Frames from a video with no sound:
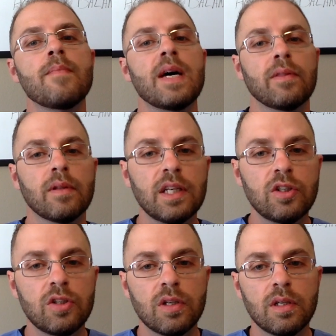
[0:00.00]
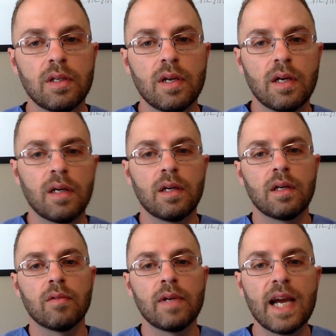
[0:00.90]
methylation
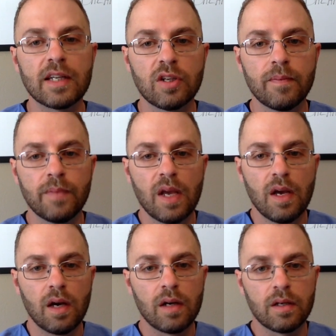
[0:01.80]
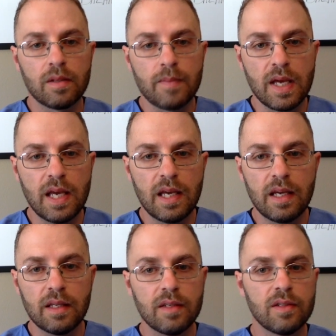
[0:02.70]
uh, reaction. Um,
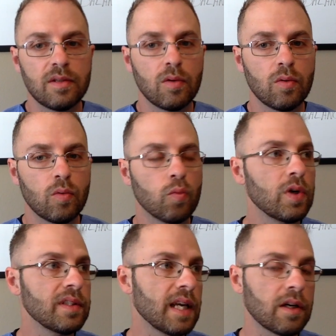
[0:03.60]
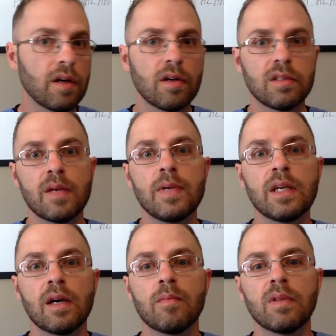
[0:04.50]
and once that occurs, they
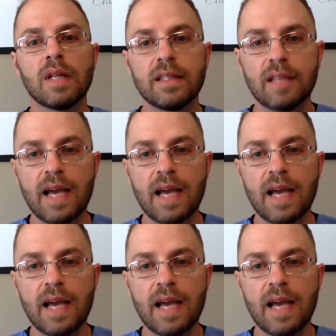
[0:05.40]
become less